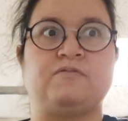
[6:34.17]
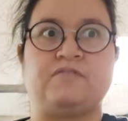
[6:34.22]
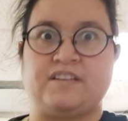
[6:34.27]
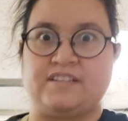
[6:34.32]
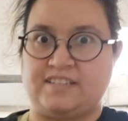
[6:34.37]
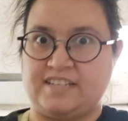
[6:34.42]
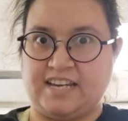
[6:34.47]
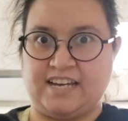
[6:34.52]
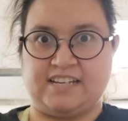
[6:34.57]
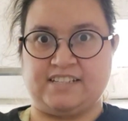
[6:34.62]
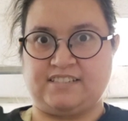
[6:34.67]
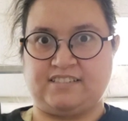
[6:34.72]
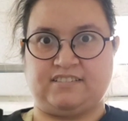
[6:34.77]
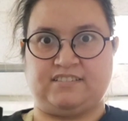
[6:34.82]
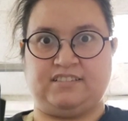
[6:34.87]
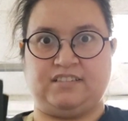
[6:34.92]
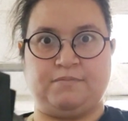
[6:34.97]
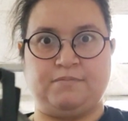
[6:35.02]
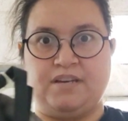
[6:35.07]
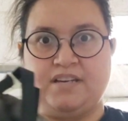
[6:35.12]

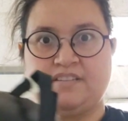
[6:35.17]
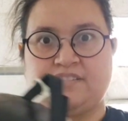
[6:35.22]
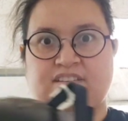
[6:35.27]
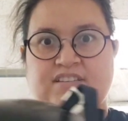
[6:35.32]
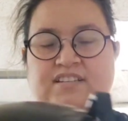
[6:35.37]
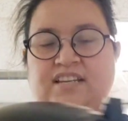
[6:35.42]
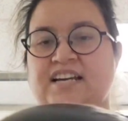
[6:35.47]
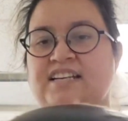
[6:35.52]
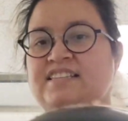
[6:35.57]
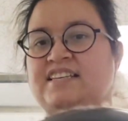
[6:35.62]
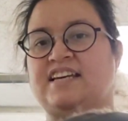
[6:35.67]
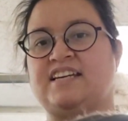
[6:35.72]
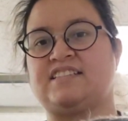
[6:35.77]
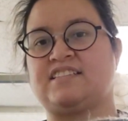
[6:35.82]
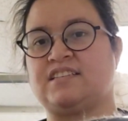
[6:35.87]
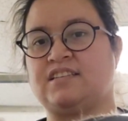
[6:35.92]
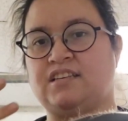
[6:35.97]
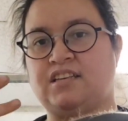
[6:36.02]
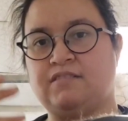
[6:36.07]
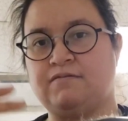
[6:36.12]
fantastically amazing. That
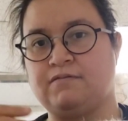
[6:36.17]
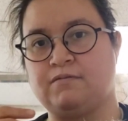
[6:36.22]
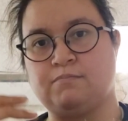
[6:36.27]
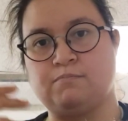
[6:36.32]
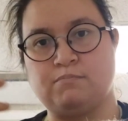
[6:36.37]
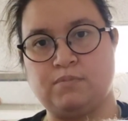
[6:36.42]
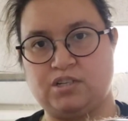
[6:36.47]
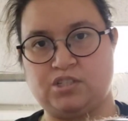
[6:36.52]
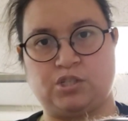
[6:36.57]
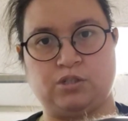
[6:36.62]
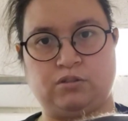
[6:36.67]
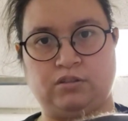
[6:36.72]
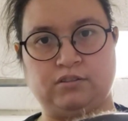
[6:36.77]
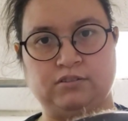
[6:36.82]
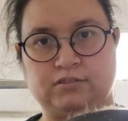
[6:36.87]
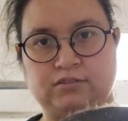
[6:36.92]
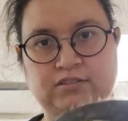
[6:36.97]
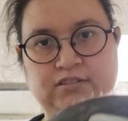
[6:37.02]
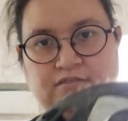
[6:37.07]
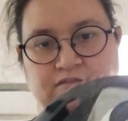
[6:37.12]
takes even much
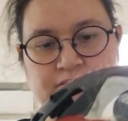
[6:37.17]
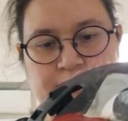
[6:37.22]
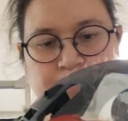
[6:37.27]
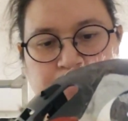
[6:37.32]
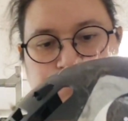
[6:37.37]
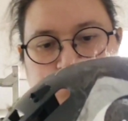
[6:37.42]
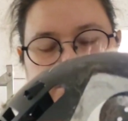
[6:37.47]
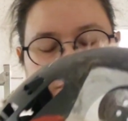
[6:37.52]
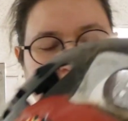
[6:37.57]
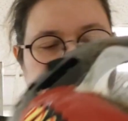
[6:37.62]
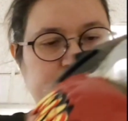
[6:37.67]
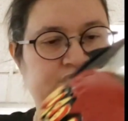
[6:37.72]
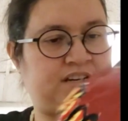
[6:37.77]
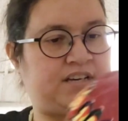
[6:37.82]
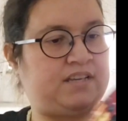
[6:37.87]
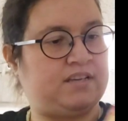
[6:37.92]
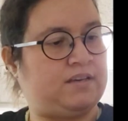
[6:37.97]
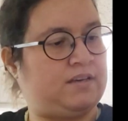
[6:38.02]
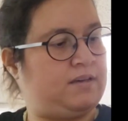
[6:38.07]
longer, if you remember, but